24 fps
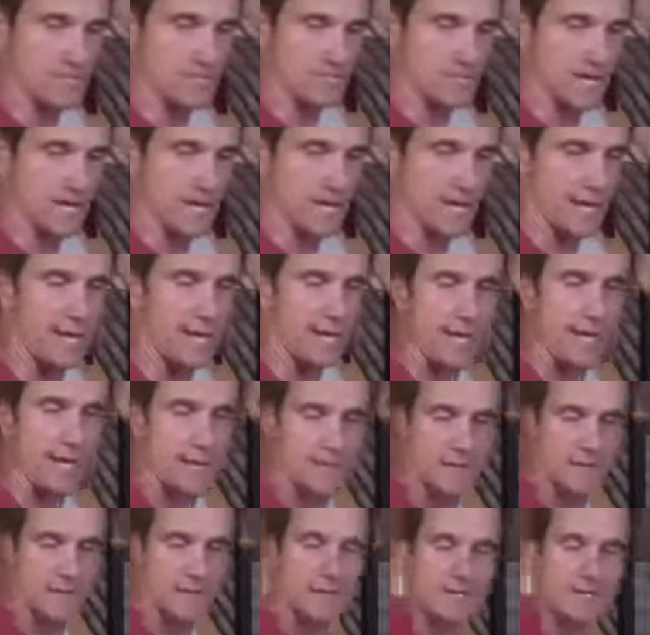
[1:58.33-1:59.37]
can.
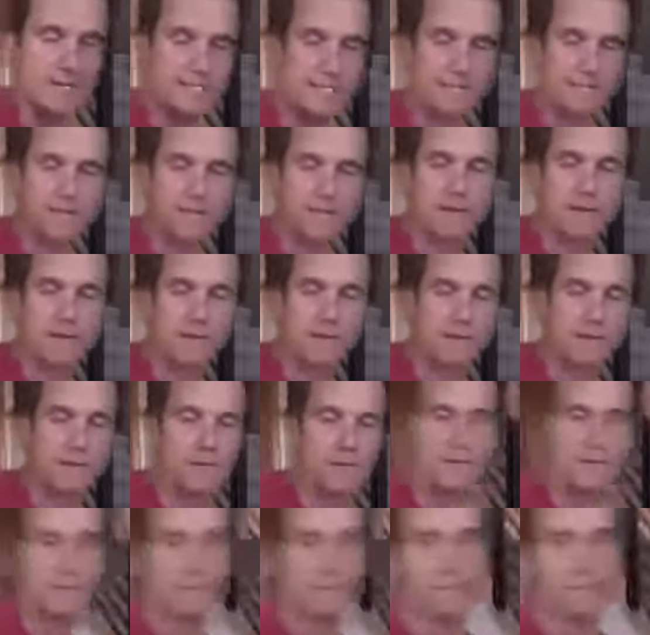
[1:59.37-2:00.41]
The idea that
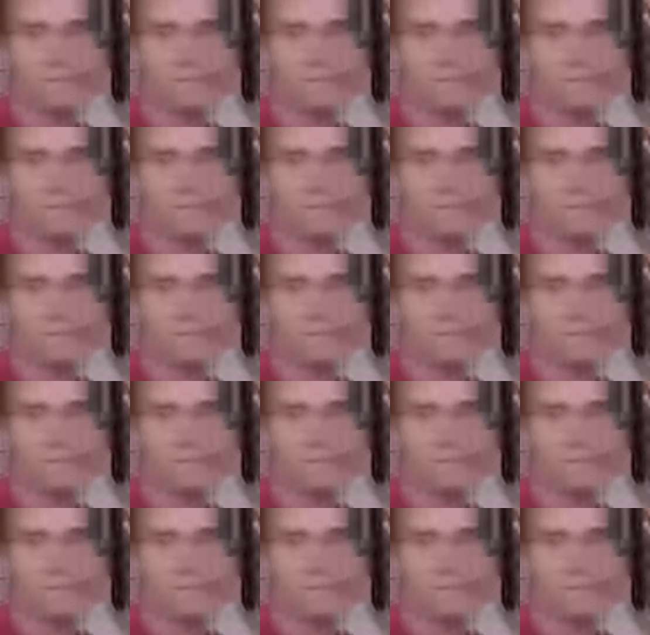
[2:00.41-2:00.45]
the